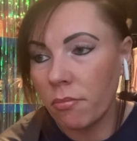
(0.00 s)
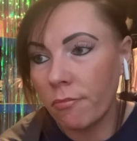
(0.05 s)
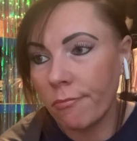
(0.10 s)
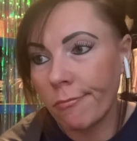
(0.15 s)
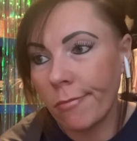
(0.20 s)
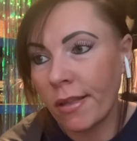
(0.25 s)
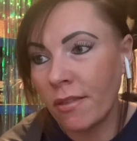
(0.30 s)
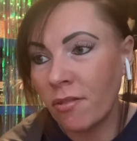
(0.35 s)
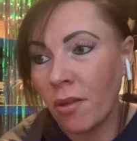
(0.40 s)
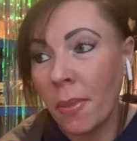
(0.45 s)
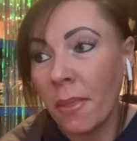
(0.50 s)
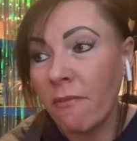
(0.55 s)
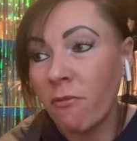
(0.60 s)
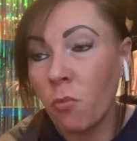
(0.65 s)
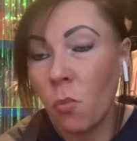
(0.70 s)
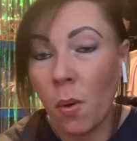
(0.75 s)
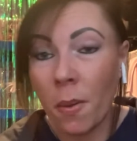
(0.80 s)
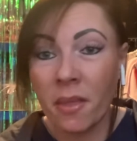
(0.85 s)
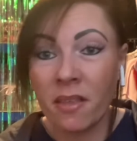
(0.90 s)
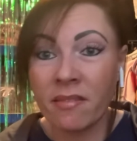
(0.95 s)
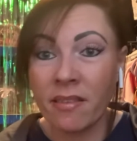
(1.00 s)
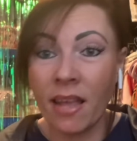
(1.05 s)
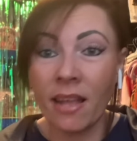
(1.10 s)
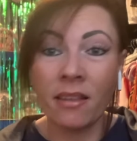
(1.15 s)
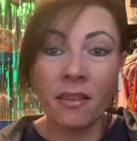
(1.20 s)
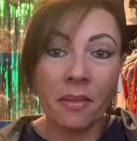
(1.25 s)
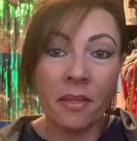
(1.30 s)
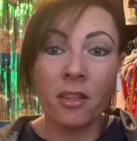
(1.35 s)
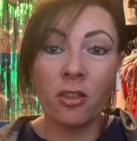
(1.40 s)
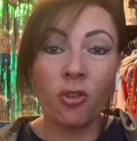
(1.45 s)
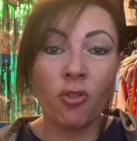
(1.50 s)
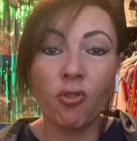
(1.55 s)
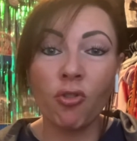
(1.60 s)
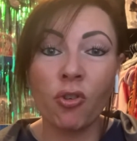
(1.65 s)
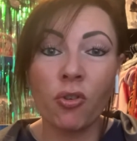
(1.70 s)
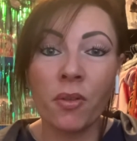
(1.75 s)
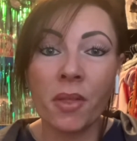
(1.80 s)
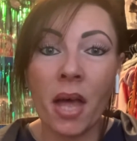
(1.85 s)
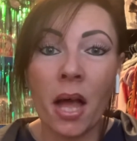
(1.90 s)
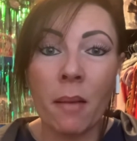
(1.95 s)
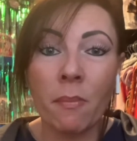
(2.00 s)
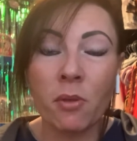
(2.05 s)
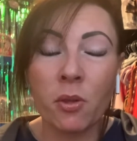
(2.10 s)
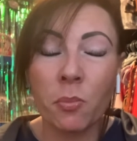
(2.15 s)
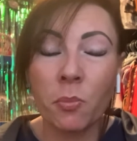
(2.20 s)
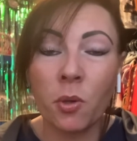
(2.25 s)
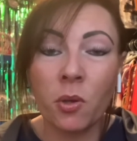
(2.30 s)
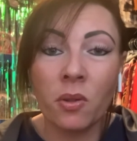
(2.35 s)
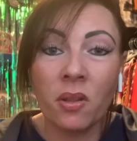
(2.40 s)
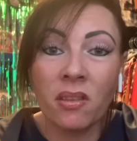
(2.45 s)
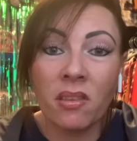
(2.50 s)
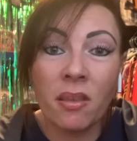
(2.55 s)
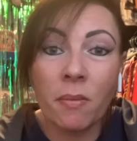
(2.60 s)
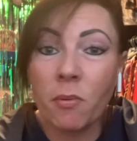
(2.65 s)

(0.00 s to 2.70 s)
I don't even want to say they're in the true crime community,